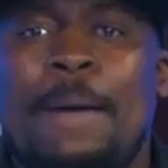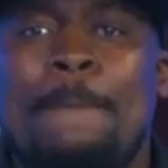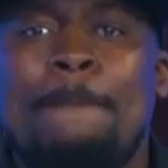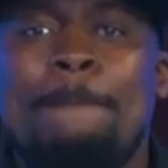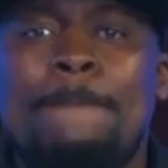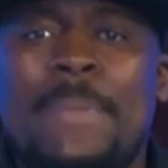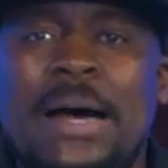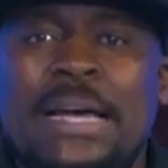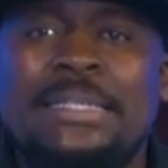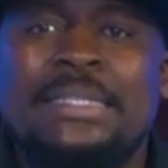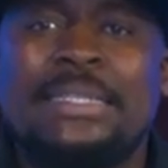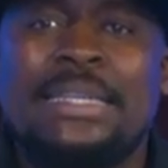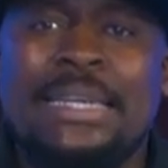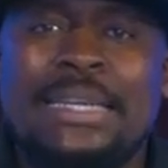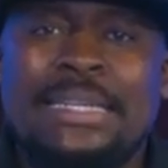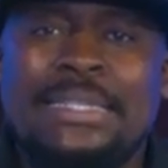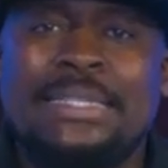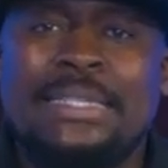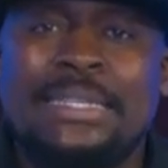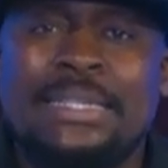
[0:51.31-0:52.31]
a
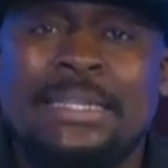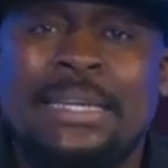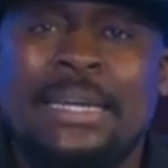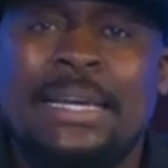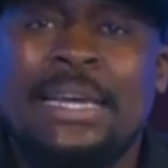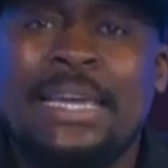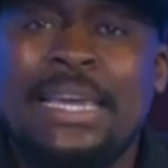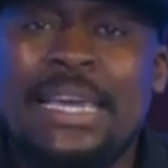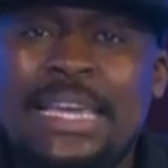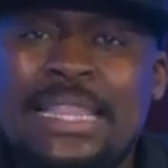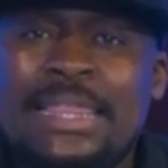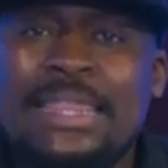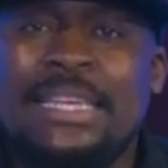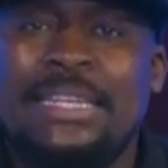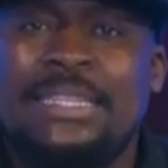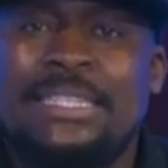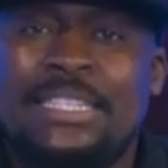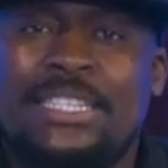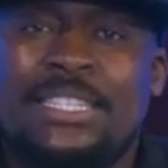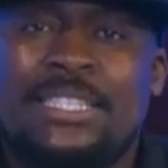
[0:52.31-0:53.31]
must-listen in the
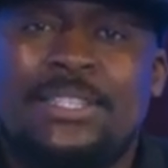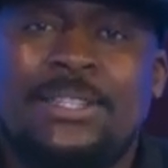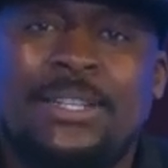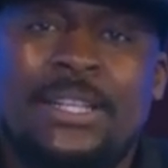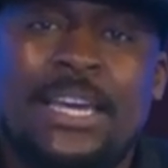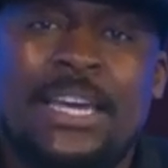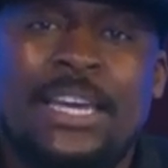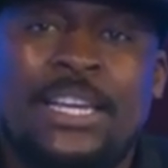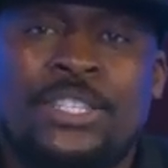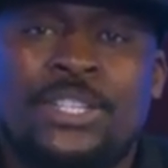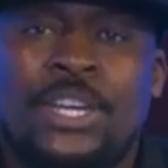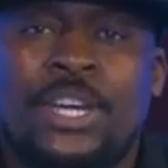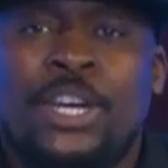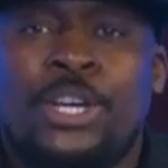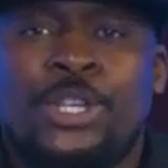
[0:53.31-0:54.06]
digital age.